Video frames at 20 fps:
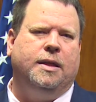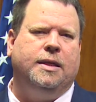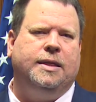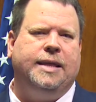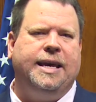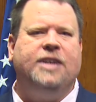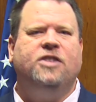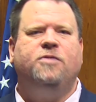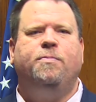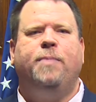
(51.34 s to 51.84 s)

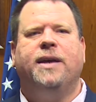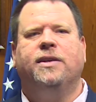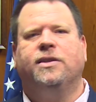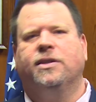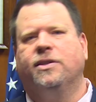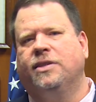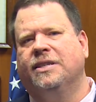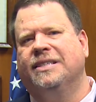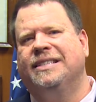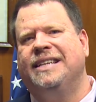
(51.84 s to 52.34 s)
These
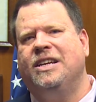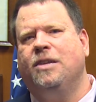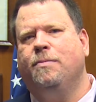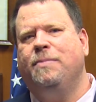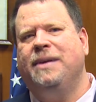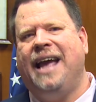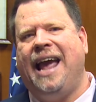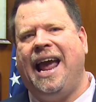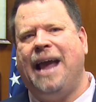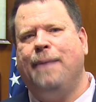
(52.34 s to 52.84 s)
businesses need to
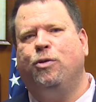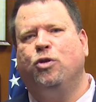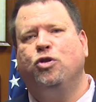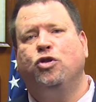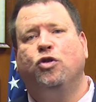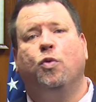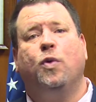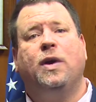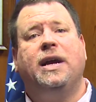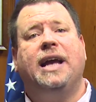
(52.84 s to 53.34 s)
be able
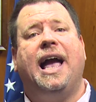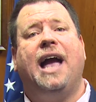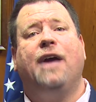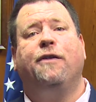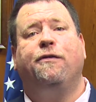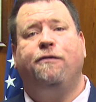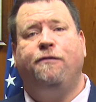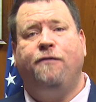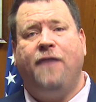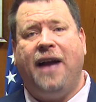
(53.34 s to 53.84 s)
to
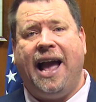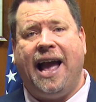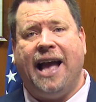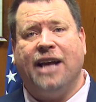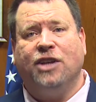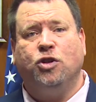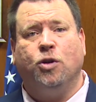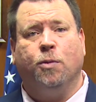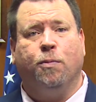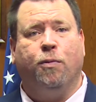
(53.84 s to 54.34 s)
react
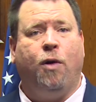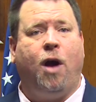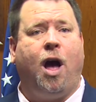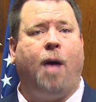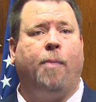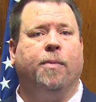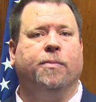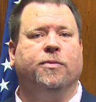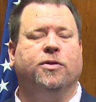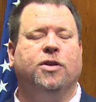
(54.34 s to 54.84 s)
fast to
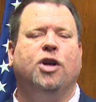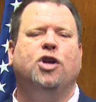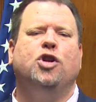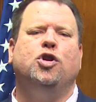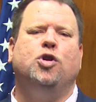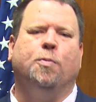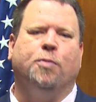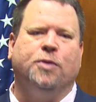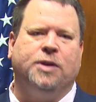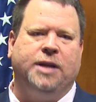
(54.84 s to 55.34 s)
problems
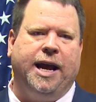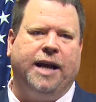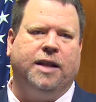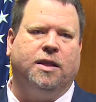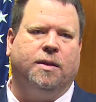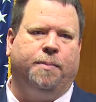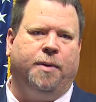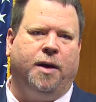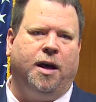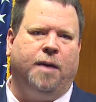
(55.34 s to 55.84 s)
to protect
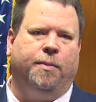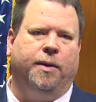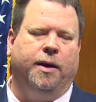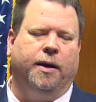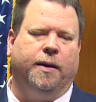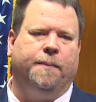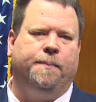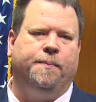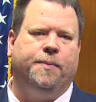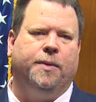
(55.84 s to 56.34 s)
the public.
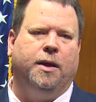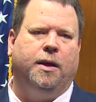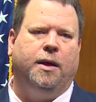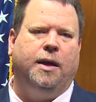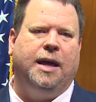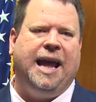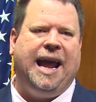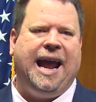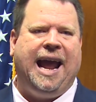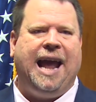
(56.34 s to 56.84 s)

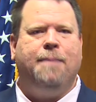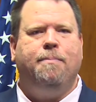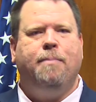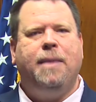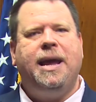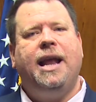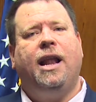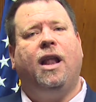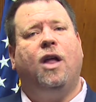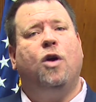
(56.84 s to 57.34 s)
And
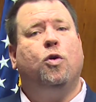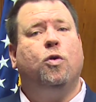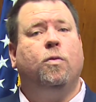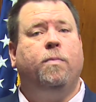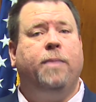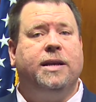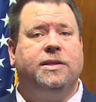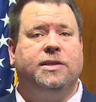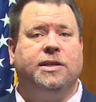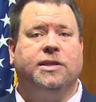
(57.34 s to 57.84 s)
many local
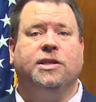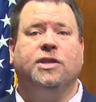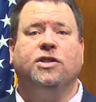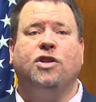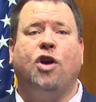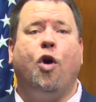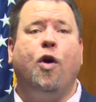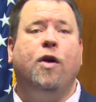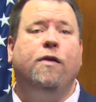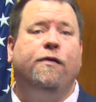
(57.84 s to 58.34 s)
businesses
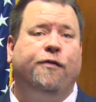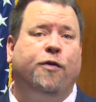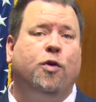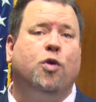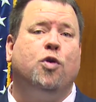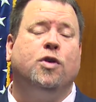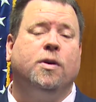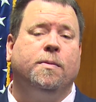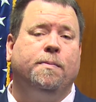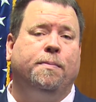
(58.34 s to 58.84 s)
are in
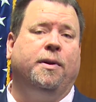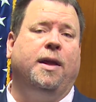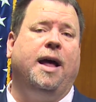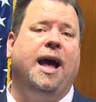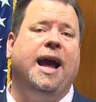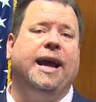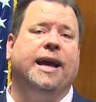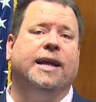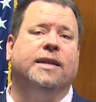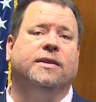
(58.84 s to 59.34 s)
full
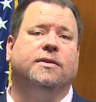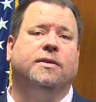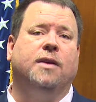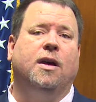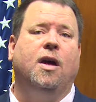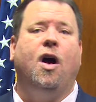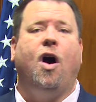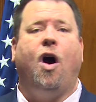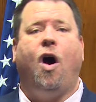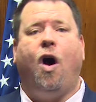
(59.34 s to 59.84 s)
compliance
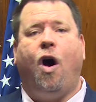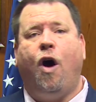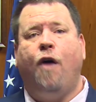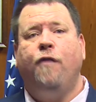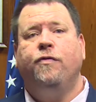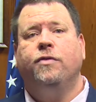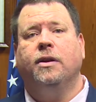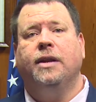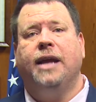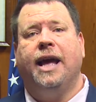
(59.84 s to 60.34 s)

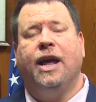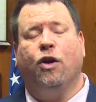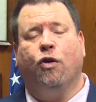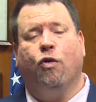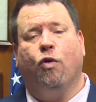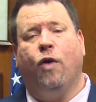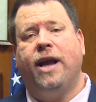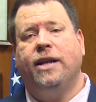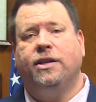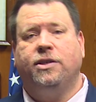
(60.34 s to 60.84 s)
often at
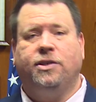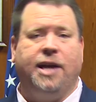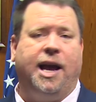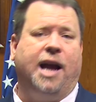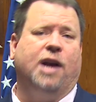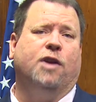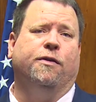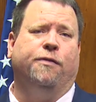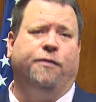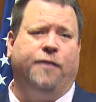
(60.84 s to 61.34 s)
great
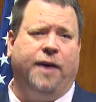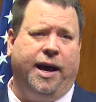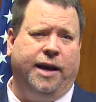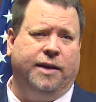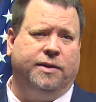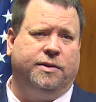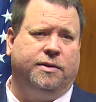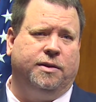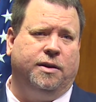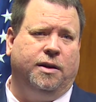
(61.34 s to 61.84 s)

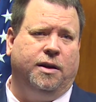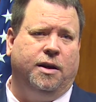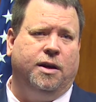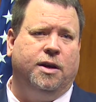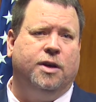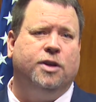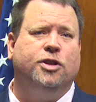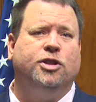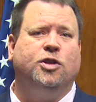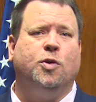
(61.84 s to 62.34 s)
sacrifice.
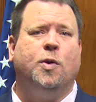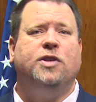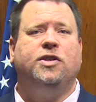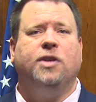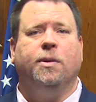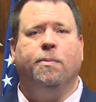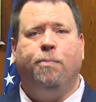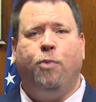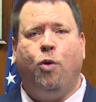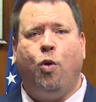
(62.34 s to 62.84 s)
So it's
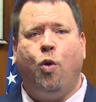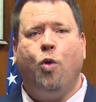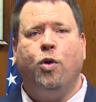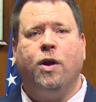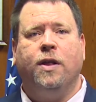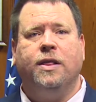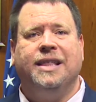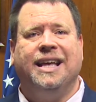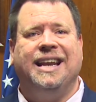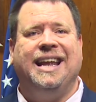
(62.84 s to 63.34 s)

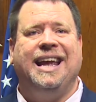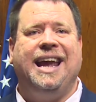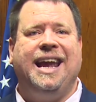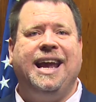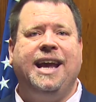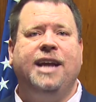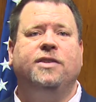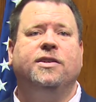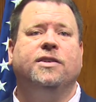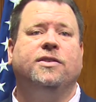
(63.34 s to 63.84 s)
important that each